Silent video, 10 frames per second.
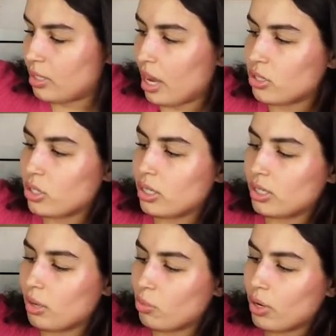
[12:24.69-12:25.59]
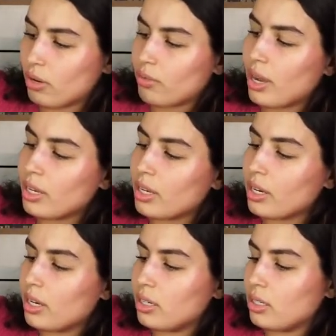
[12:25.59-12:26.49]
attach it somewhere right
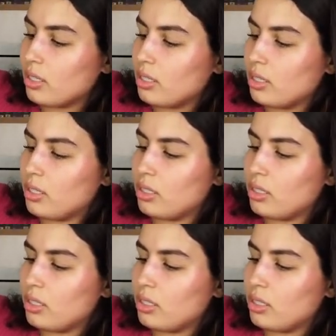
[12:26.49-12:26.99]
here.